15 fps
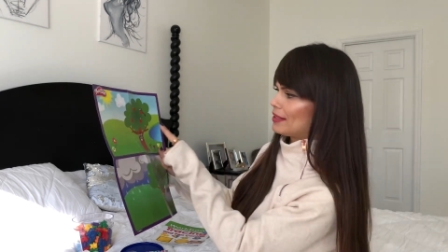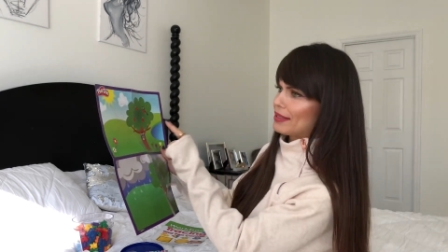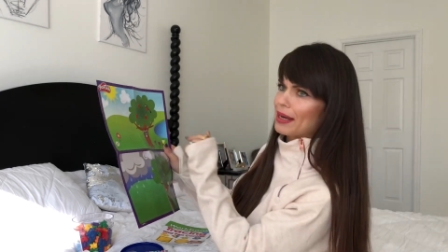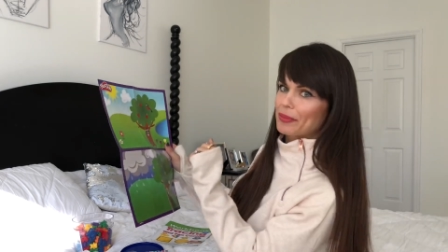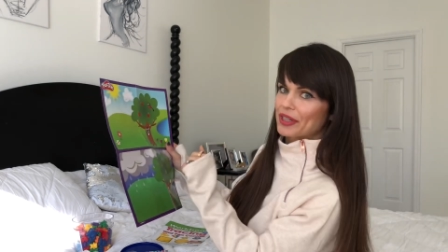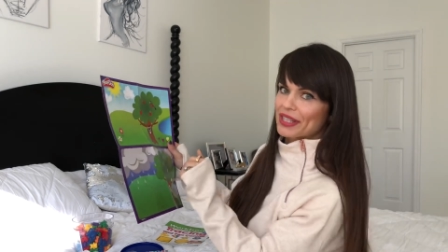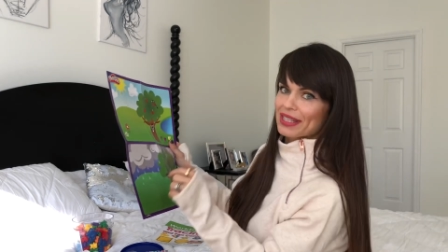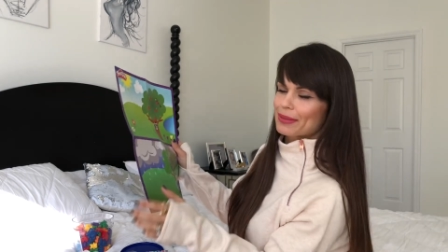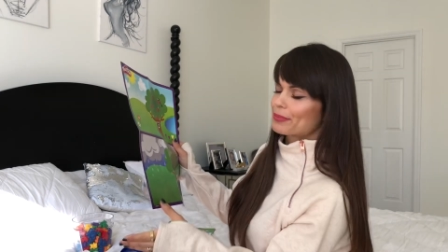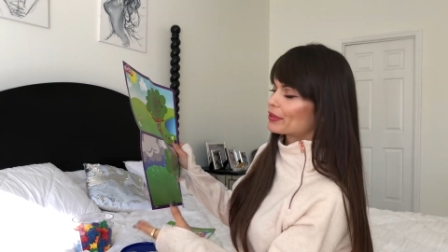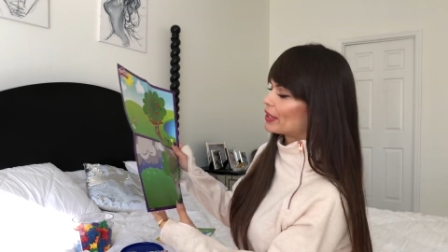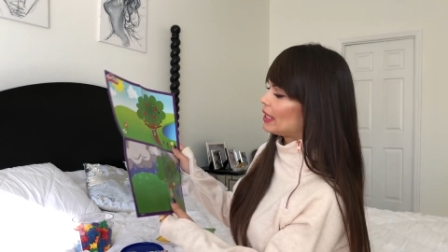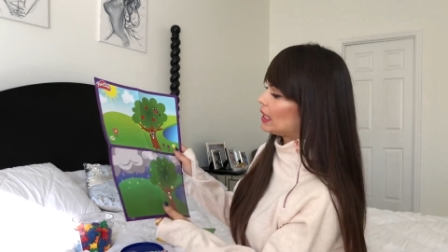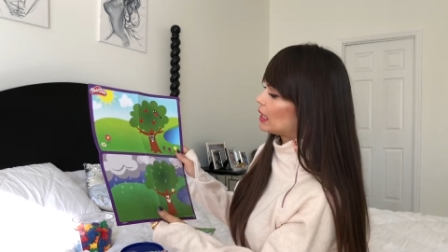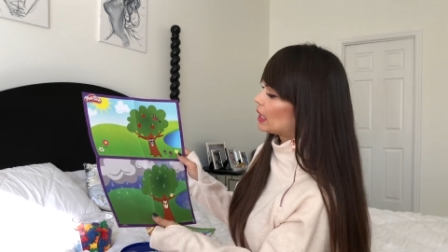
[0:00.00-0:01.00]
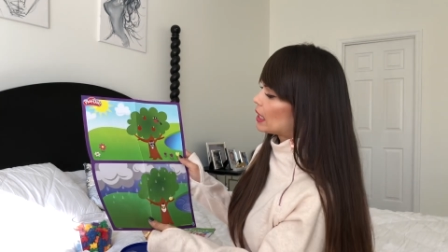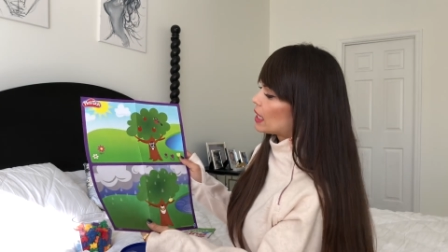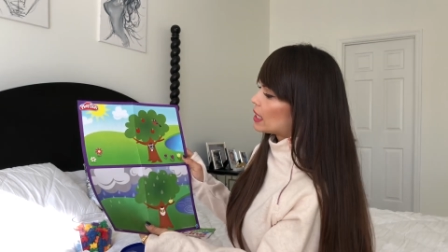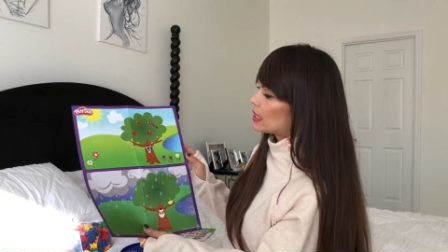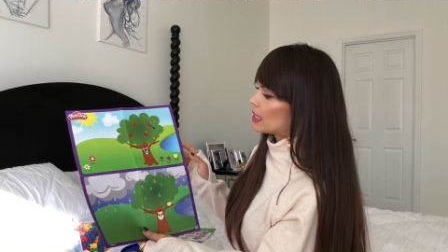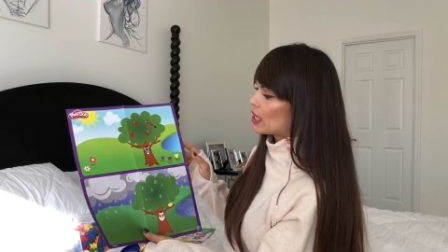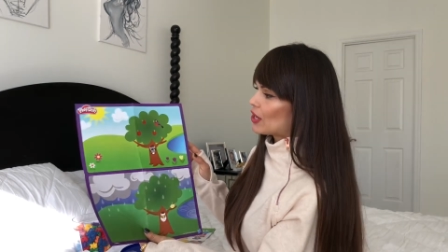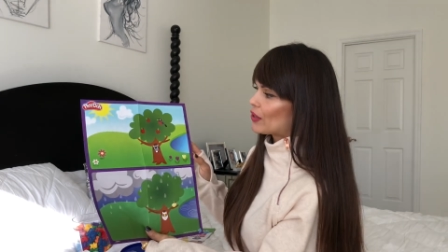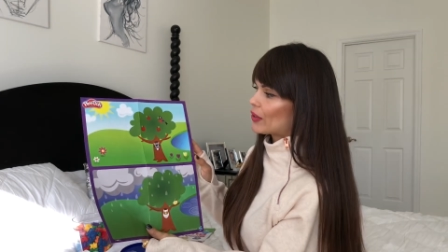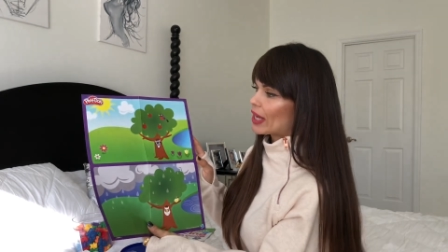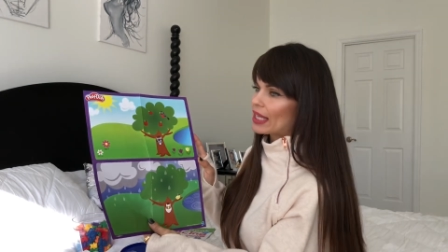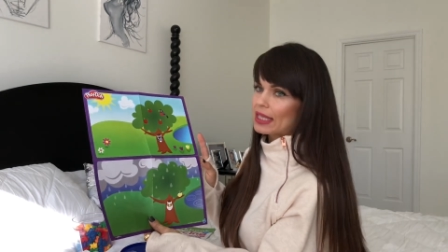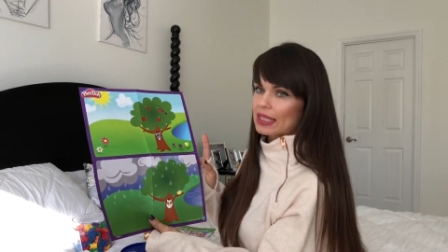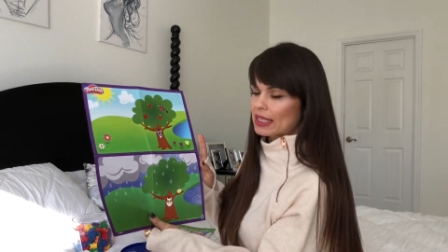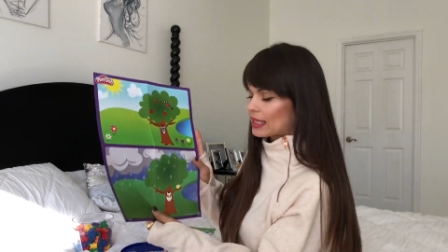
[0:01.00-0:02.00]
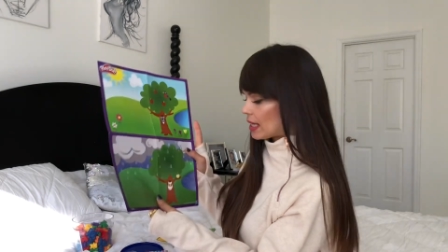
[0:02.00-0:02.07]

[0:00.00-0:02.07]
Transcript: and summer and spring. So it